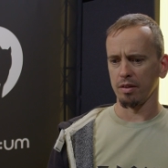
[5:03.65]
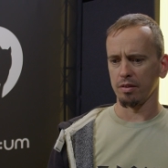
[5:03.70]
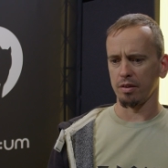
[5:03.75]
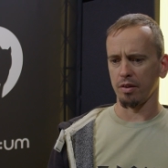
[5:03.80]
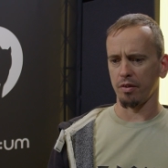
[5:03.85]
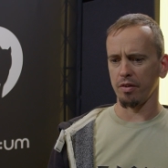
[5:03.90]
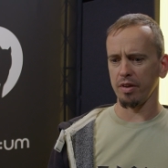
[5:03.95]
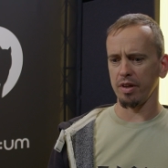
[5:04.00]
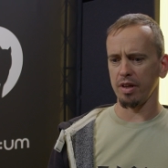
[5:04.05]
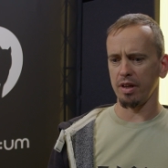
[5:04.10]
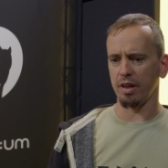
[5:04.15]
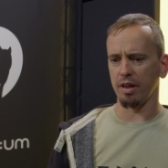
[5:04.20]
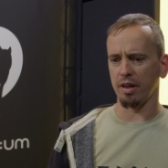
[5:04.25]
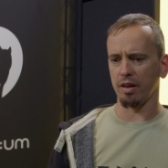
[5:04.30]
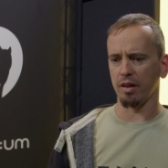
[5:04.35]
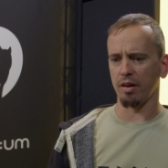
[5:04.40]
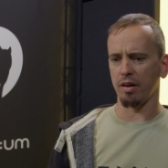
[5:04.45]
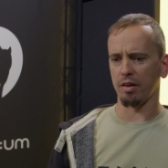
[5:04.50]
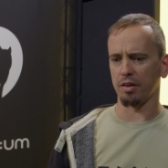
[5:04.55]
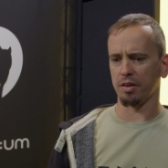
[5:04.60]
the really
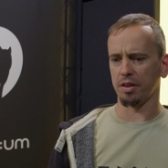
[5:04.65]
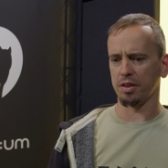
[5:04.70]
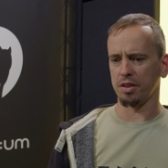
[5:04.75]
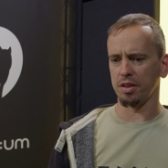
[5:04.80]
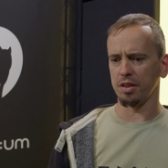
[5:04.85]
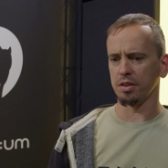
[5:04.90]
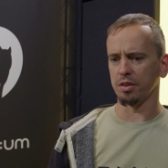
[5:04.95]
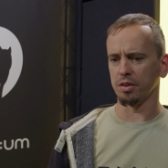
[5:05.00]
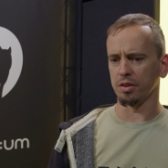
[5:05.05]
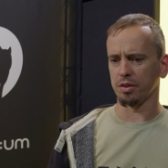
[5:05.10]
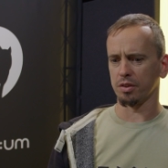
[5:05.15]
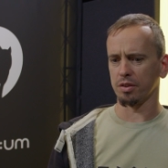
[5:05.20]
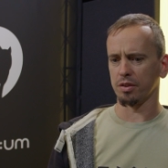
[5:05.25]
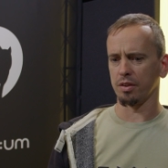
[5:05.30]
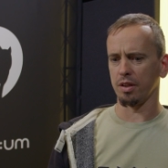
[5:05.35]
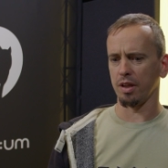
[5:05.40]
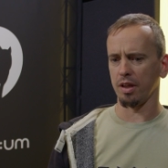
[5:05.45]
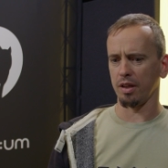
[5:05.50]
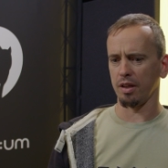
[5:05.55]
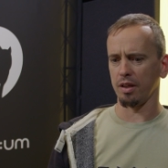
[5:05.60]
hard decisions
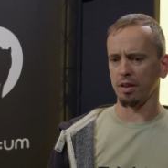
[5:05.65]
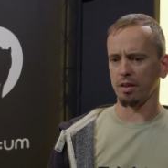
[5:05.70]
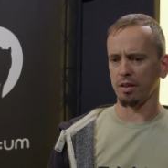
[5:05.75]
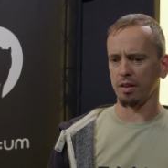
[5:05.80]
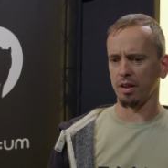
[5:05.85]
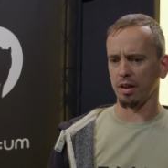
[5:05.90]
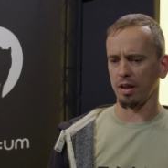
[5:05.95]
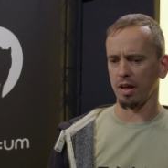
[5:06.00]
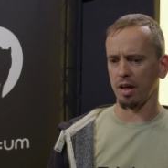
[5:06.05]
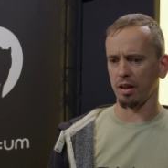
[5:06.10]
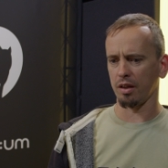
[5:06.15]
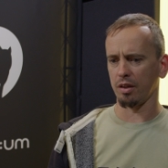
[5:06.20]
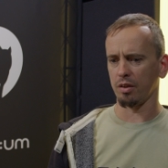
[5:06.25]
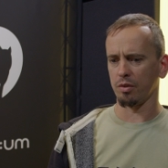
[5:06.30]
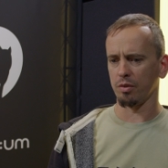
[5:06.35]
they they had